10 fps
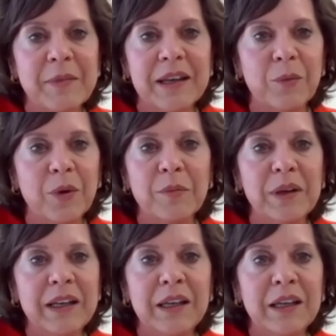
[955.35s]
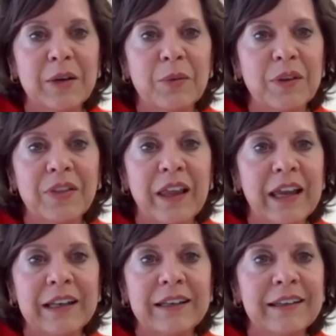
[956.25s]
I mean, we're competing with
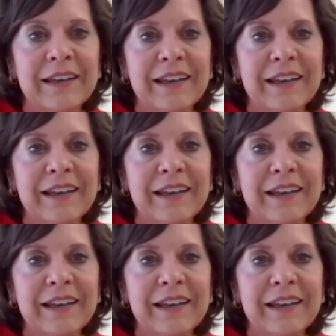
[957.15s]
land